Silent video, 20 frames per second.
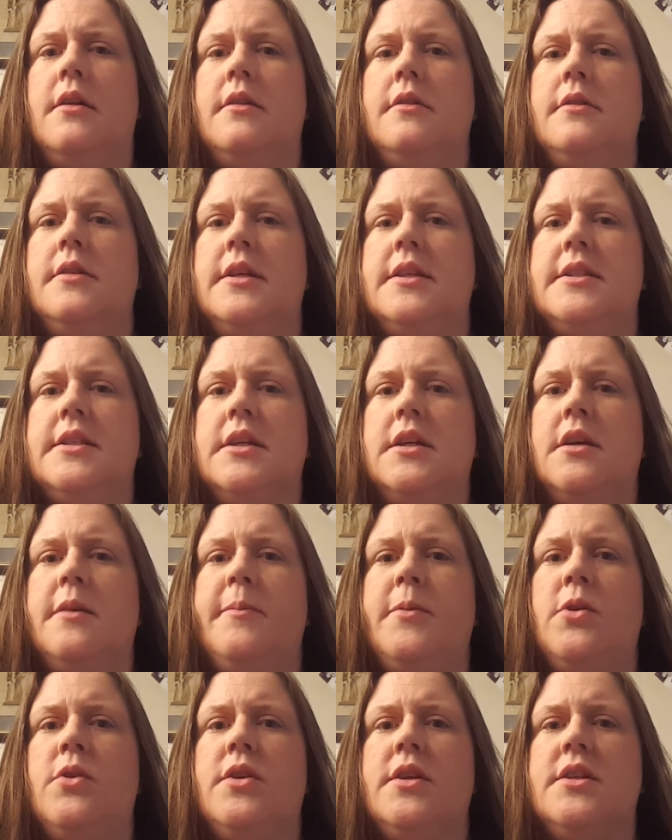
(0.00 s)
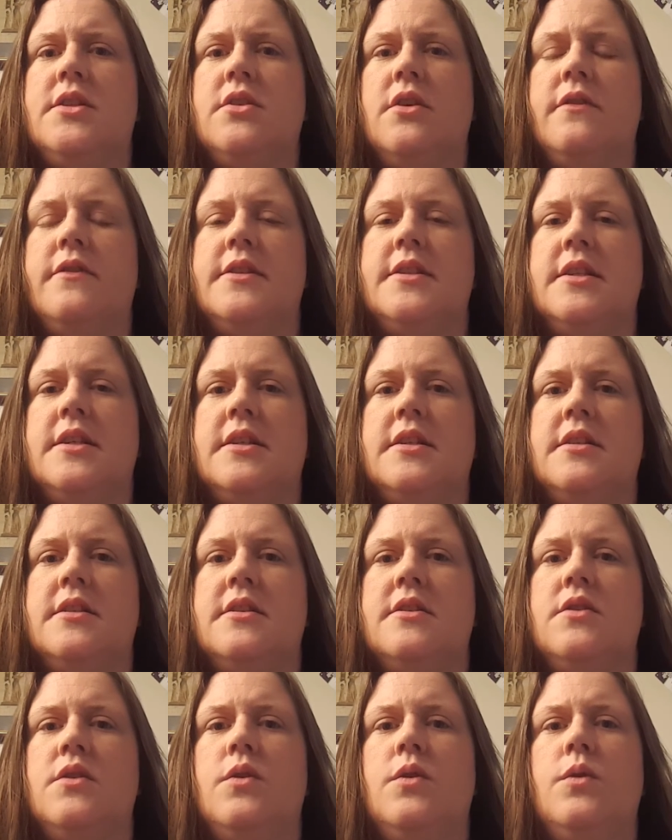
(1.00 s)
Listen Community
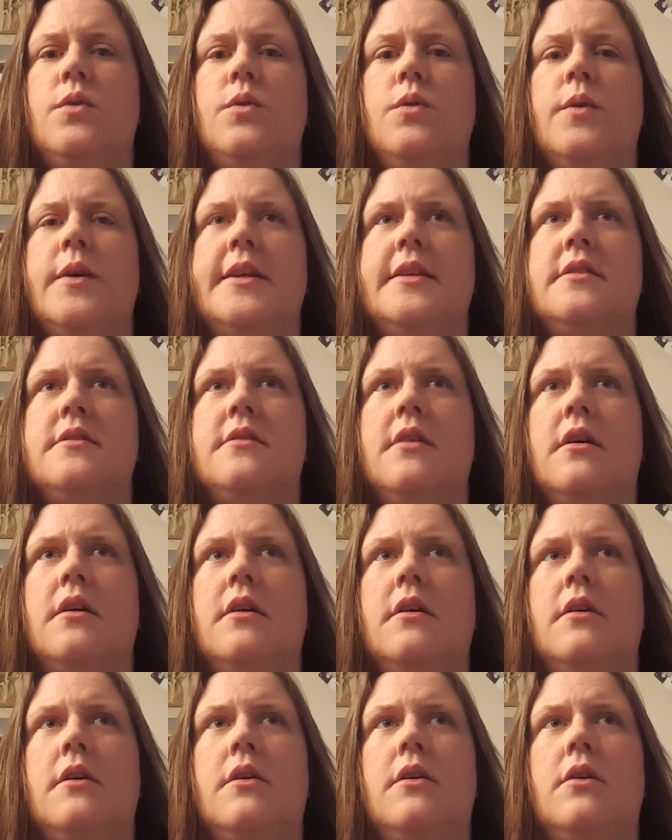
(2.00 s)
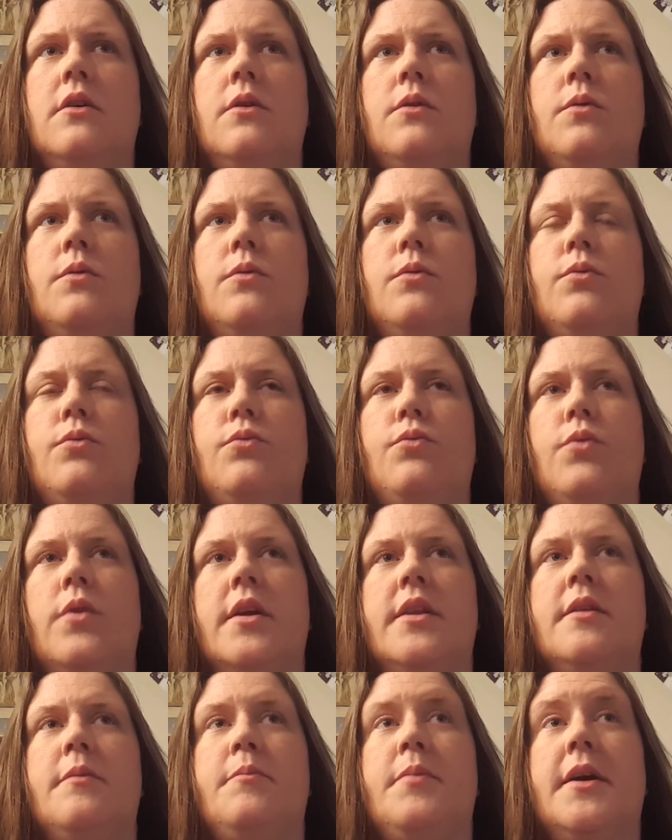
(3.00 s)
Services, who is one
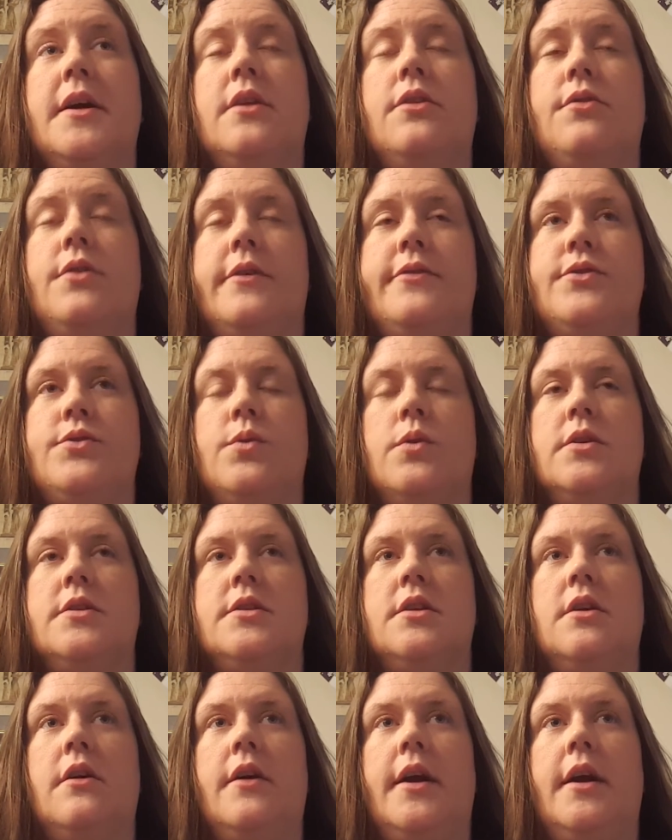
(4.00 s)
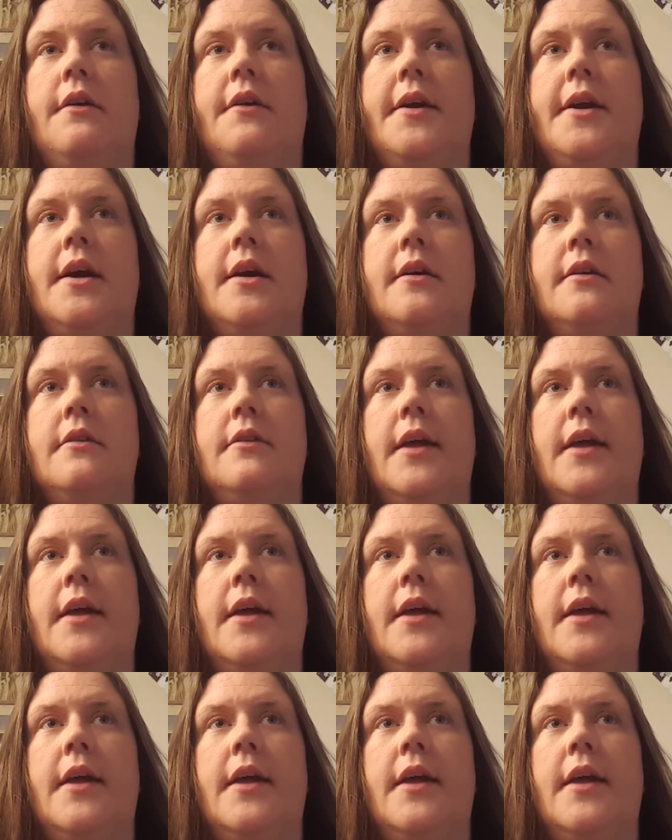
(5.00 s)
of the big thrift stores in our area.